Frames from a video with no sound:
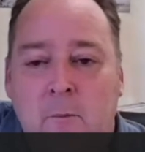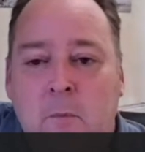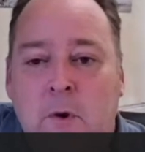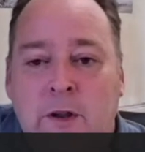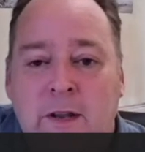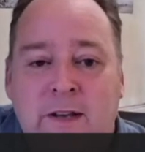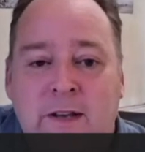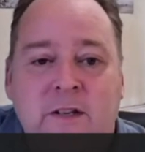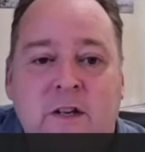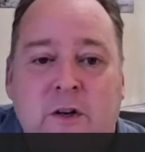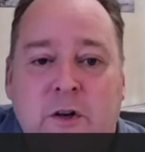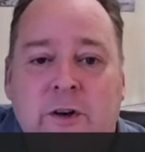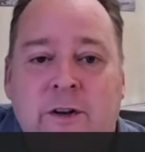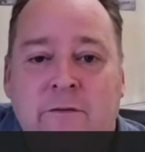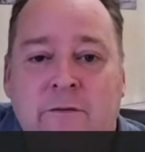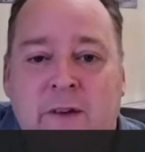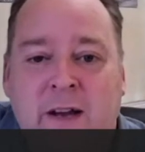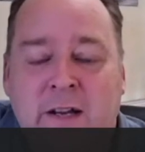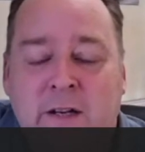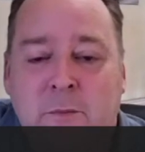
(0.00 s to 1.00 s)
And that money
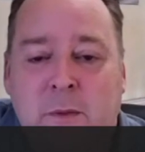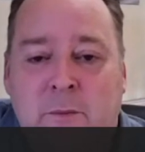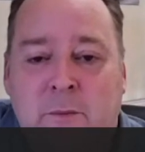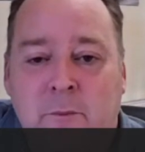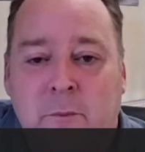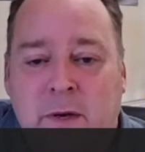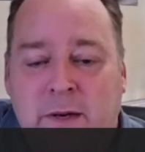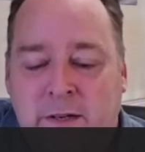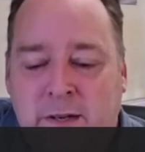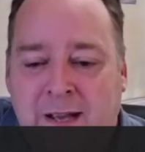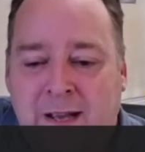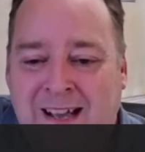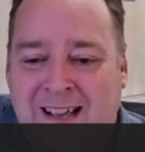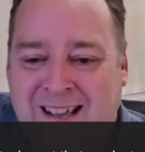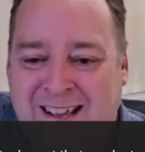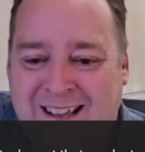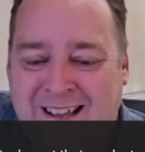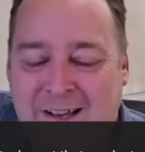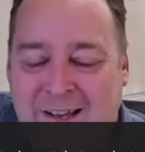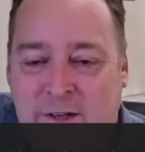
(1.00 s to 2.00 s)
is a good investment.
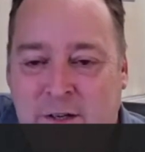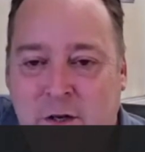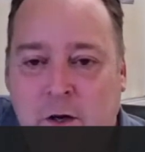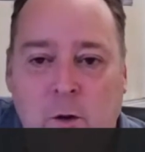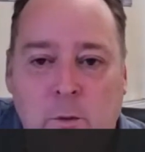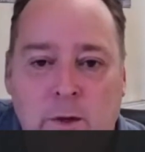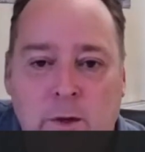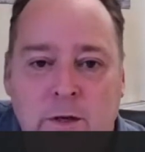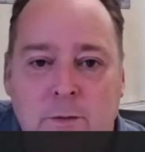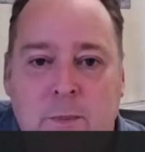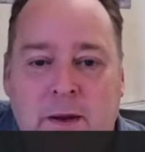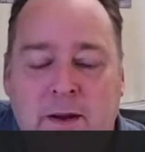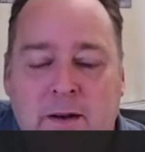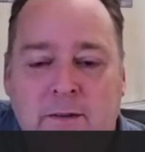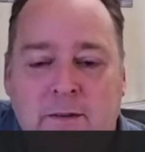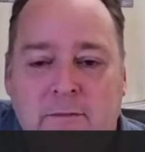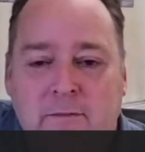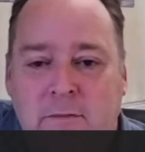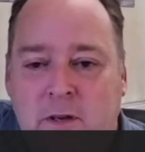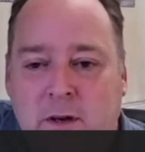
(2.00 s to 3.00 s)
But it's, it's
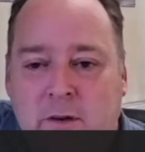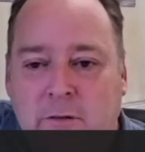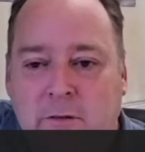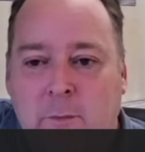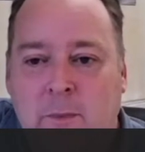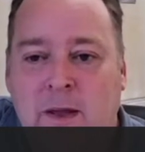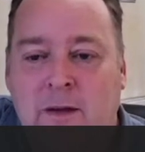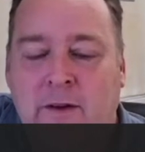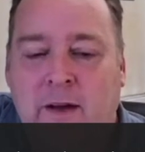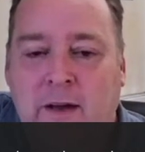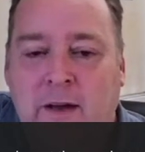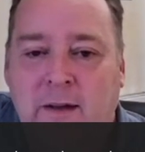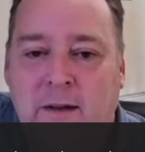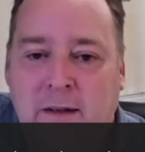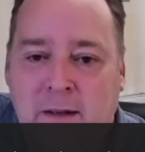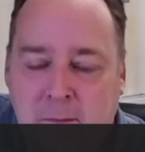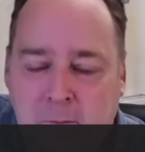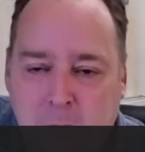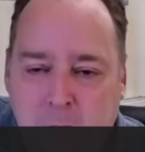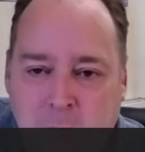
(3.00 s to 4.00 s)
always been sort of a
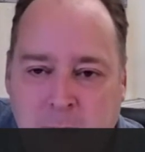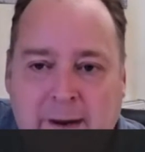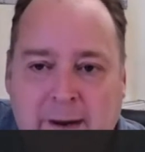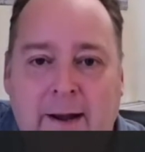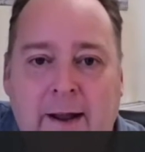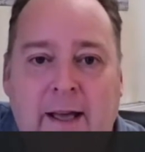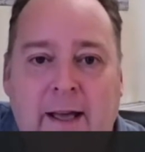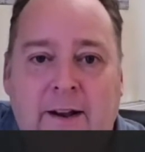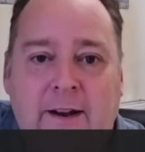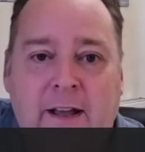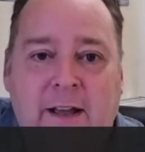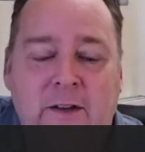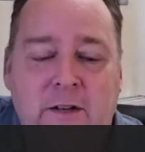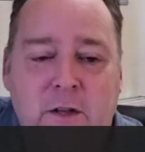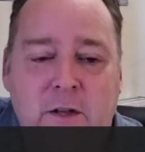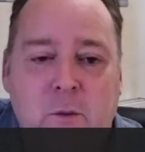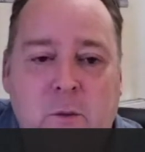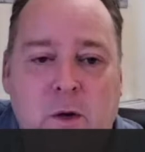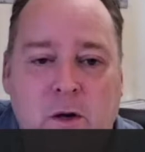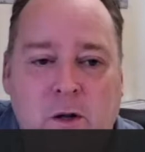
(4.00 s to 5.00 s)
bit of a banging a
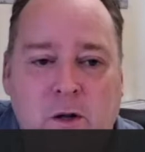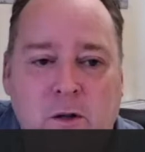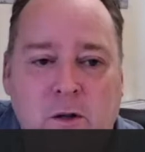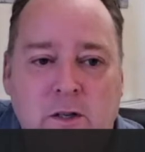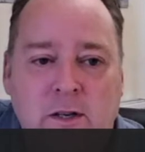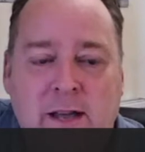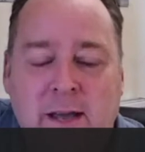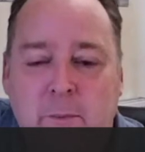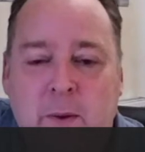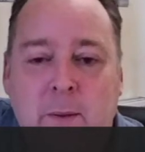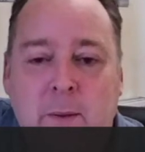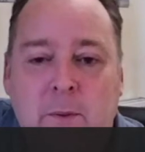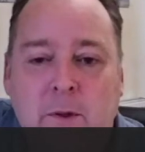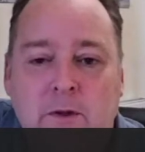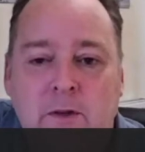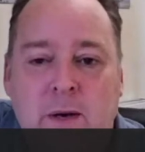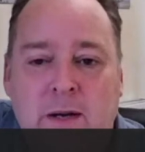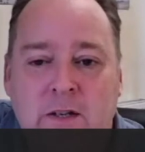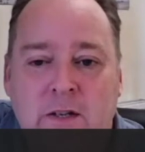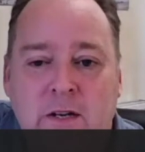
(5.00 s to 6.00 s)
head against the wall to
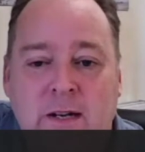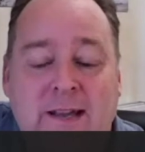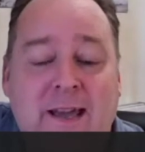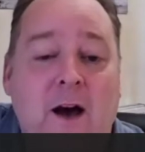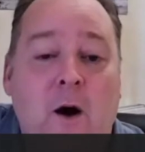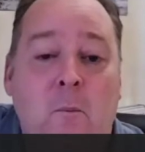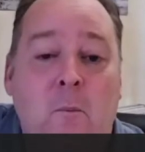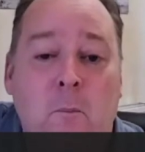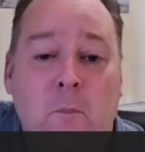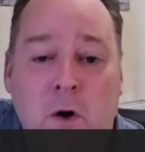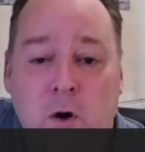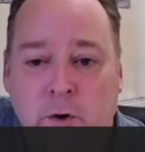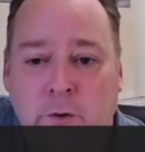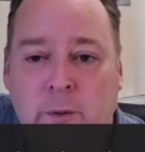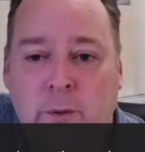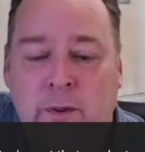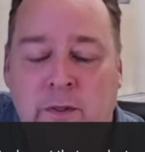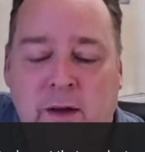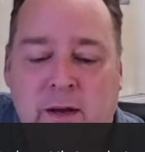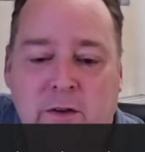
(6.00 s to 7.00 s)
get people to actually get
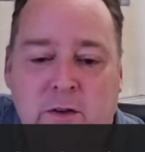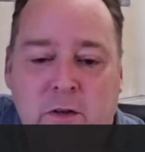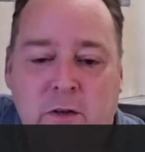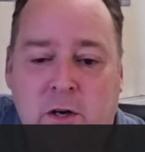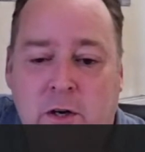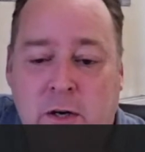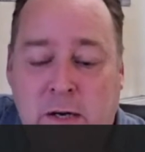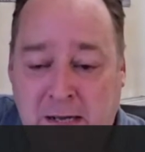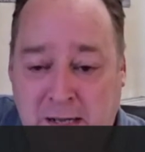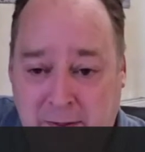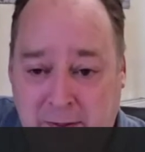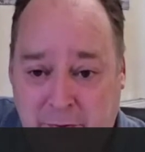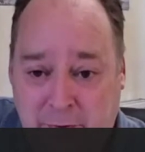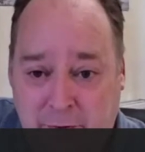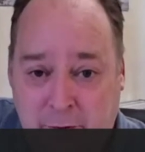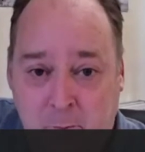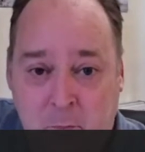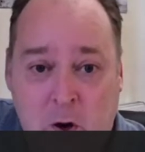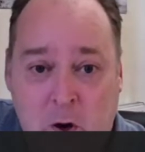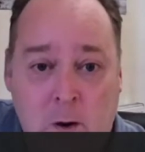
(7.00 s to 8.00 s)
on board with that.
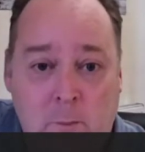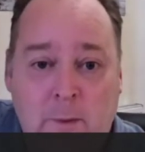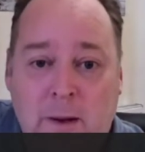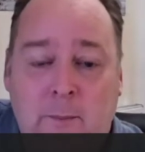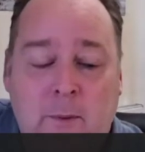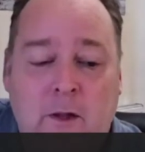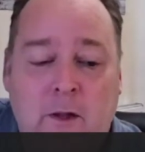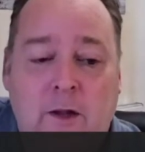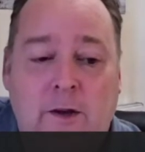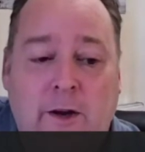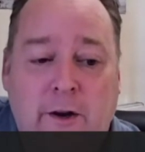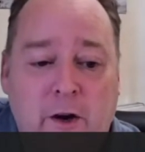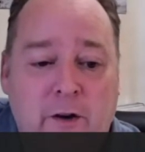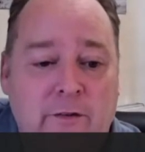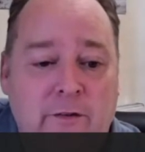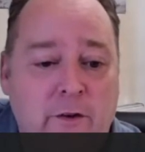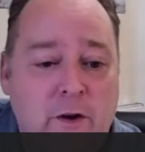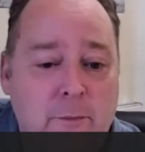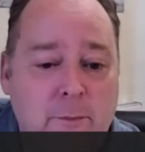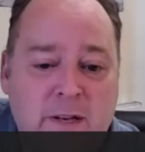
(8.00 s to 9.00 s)
So the more
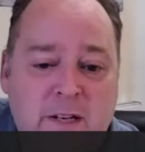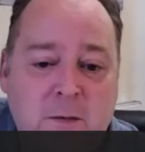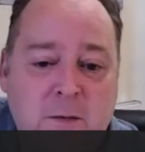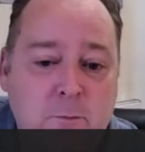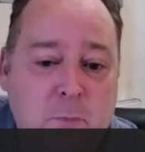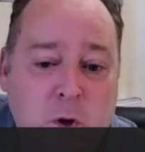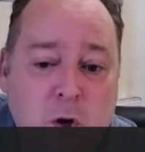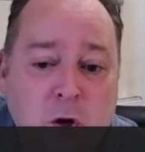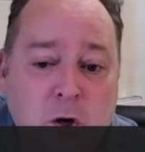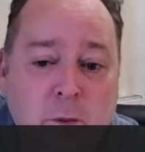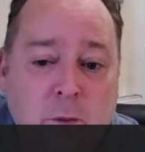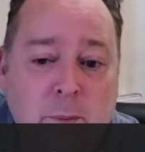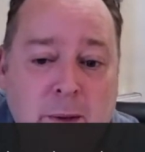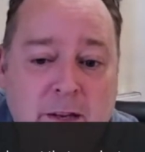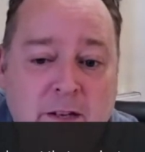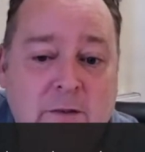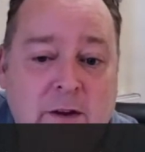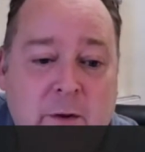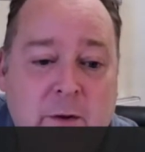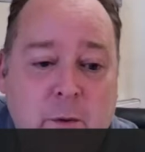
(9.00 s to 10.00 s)
people that can offer a
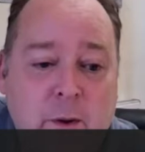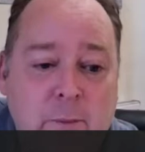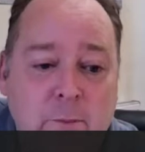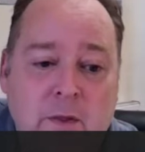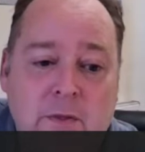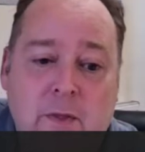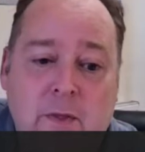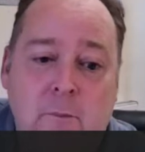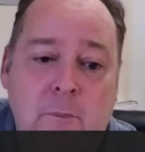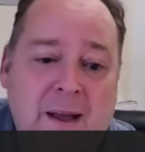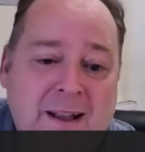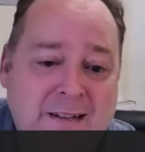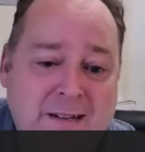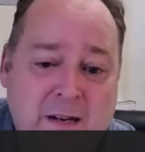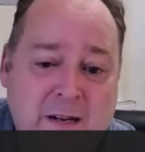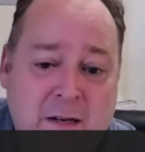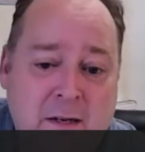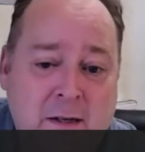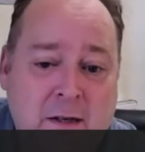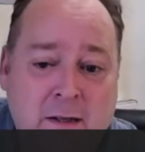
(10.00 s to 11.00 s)
bespoke piece of
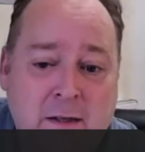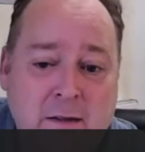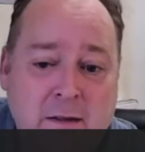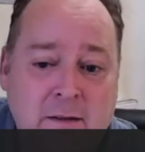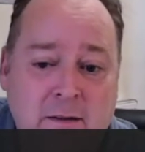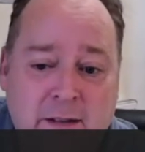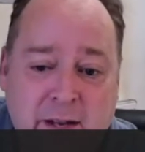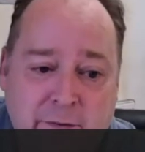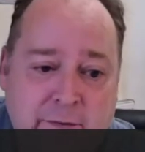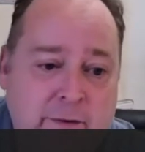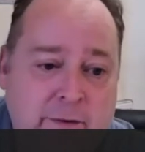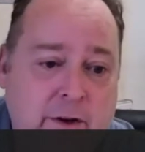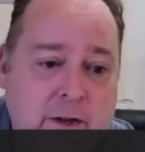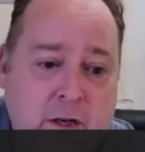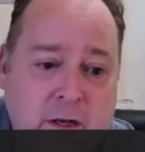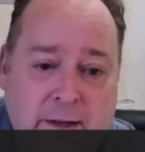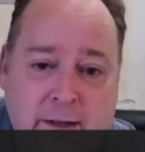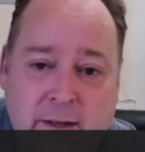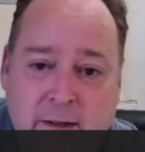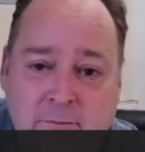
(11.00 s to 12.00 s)
equipment, the better,
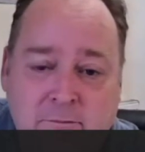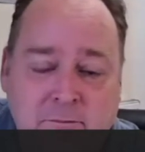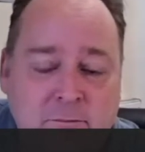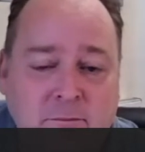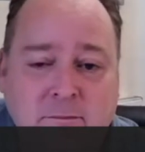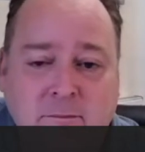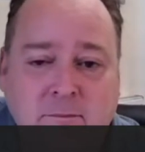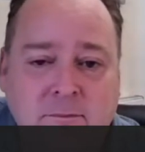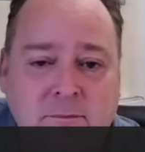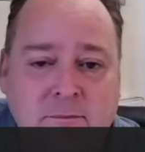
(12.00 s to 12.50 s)
definitely.